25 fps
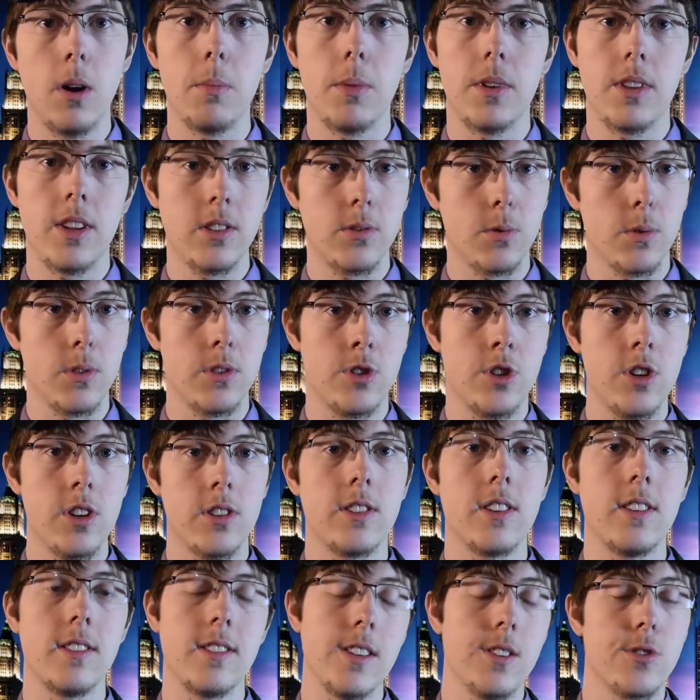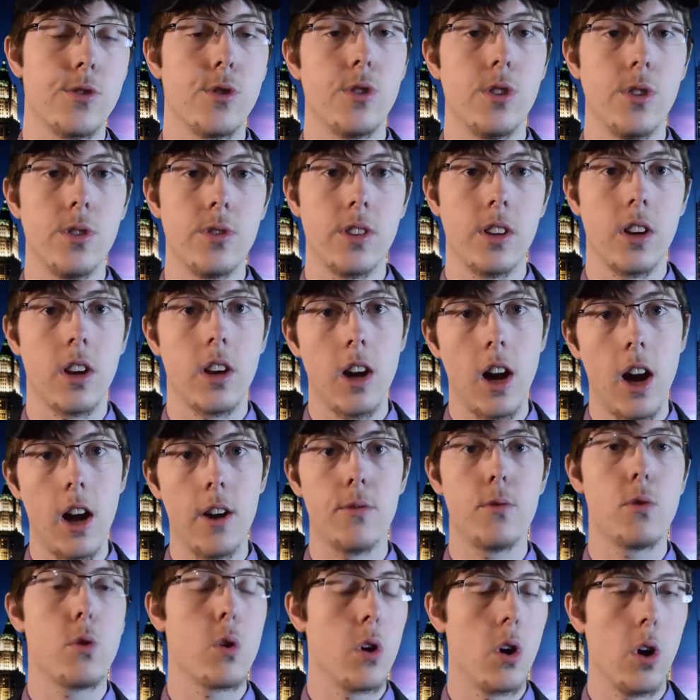but this was just as introducing COD
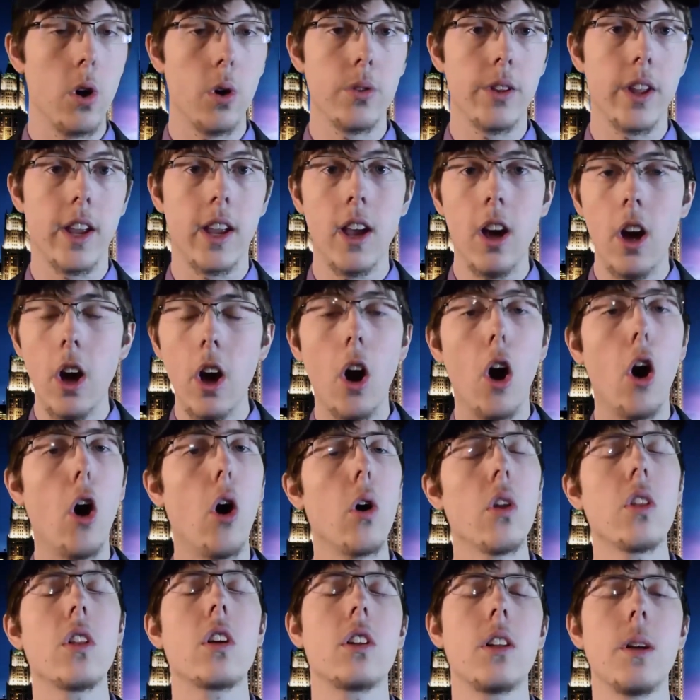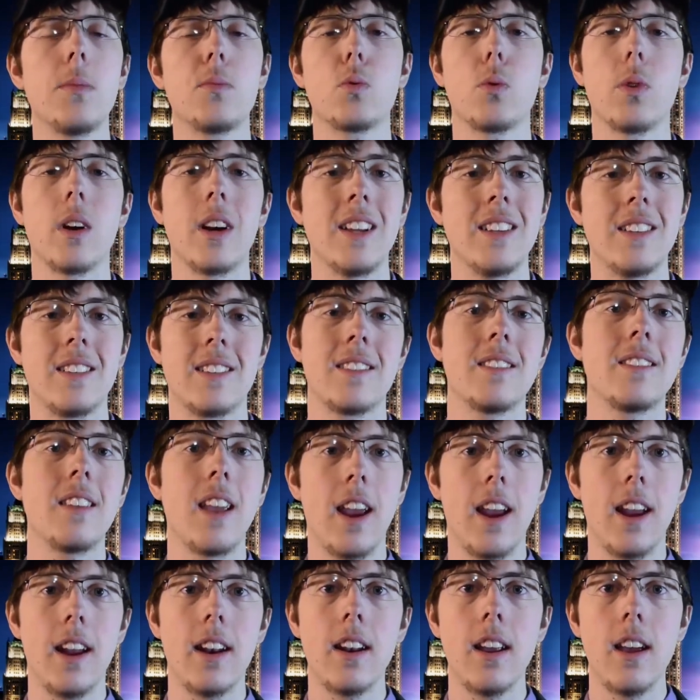4 only. All the clips were
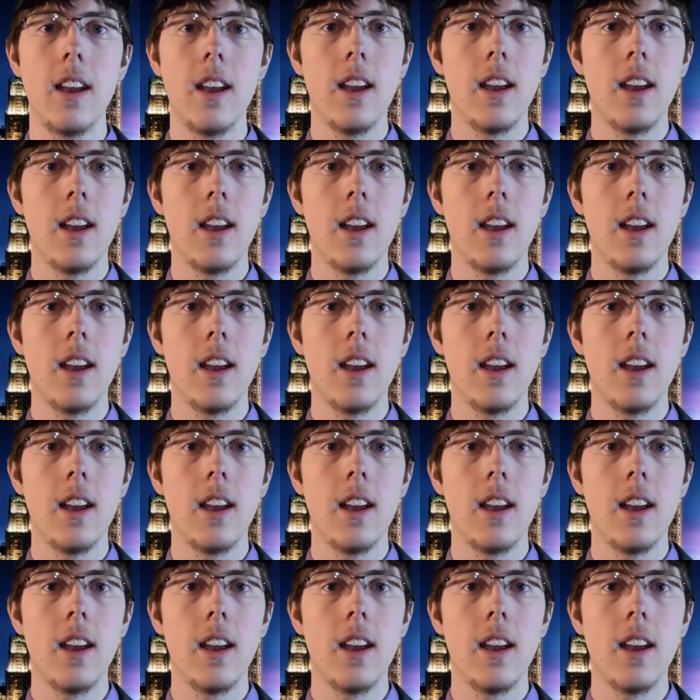insane.